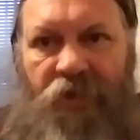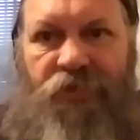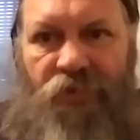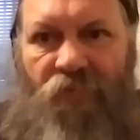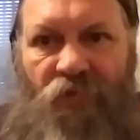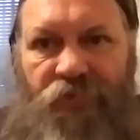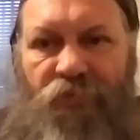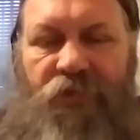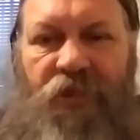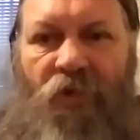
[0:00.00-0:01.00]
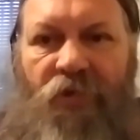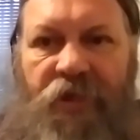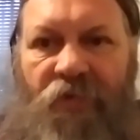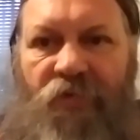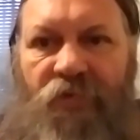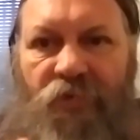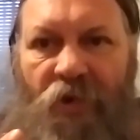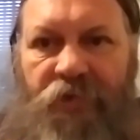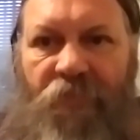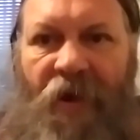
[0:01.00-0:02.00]
schools will talk to you
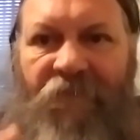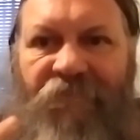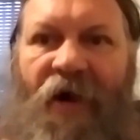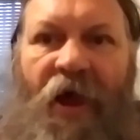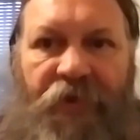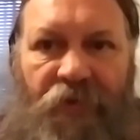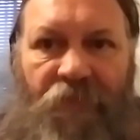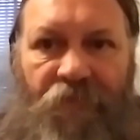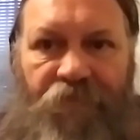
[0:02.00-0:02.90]
about volume.